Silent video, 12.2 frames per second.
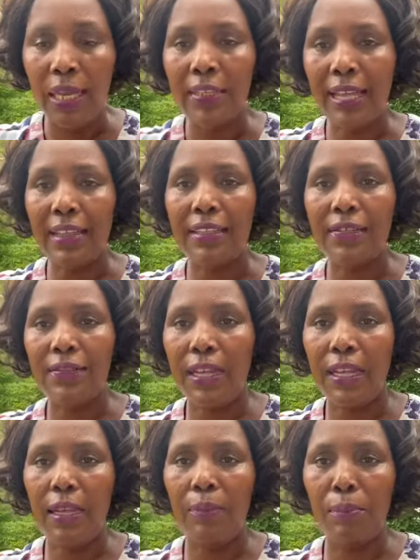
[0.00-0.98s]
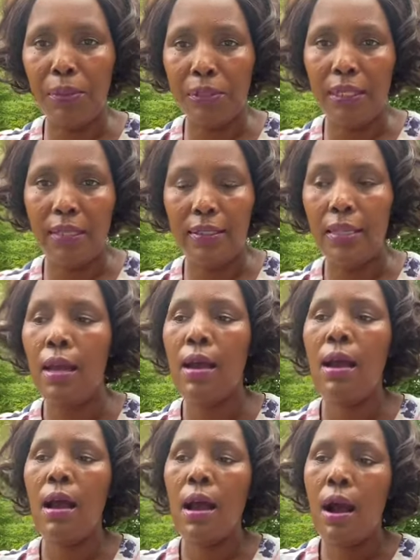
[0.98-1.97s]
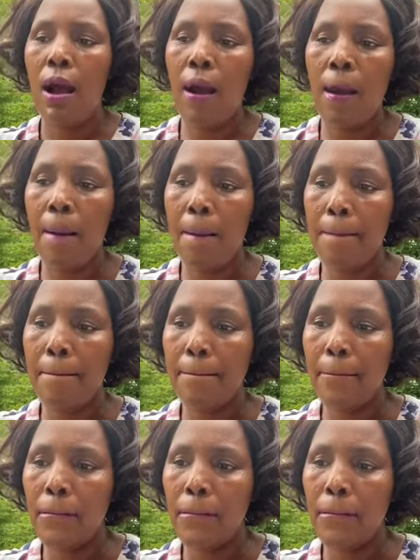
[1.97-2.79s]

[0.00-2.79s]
That is very important. Um,